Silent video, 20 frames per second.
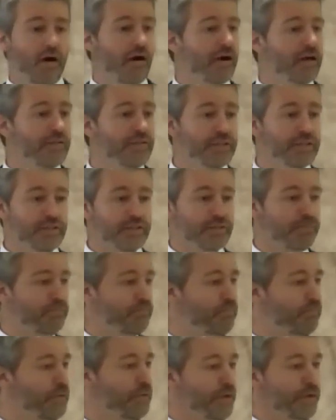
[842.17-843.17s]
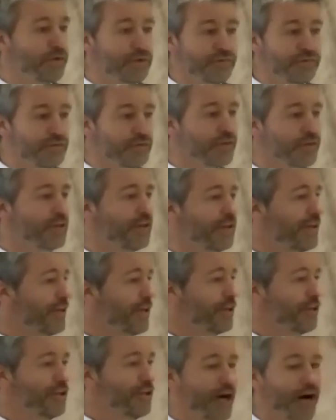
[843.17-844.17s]
all these beautiful,
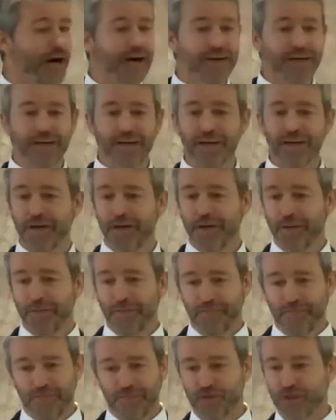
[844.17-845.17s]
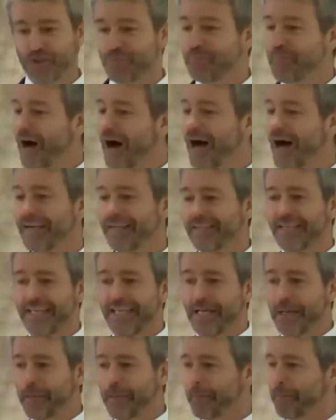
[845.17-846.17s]
young,
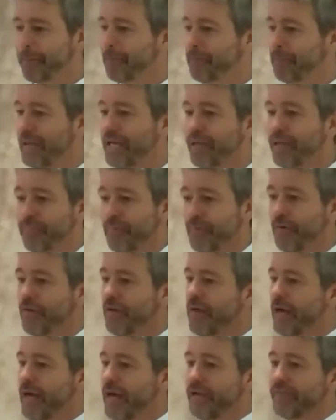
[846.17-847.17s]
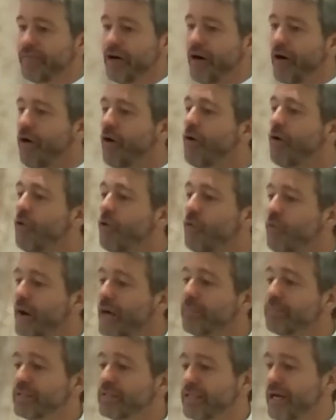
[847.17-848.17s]
smiling people, and the whole
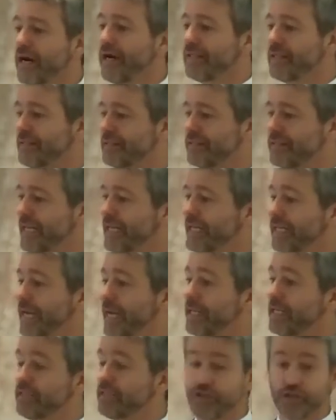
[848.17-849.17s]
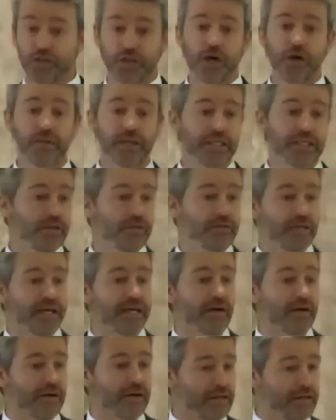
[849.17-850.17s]
website is dedicated to showing you
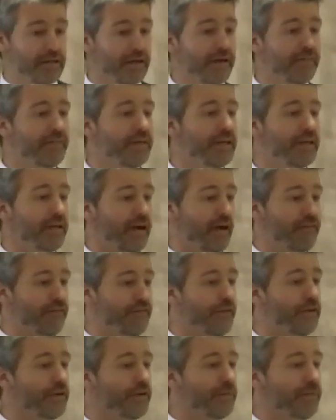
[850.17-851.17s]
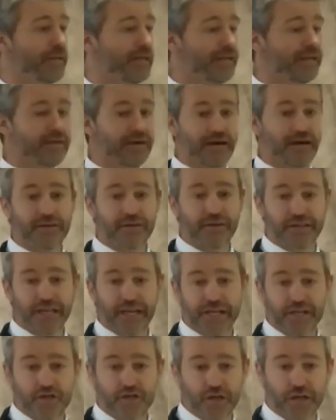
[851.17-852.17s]
they are a loving, affirming
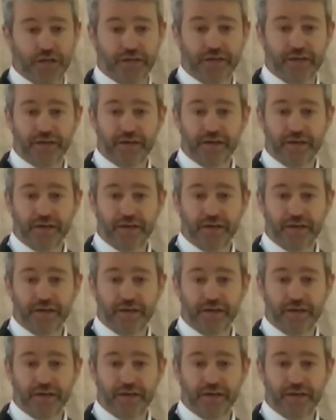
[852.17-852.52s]
congregation.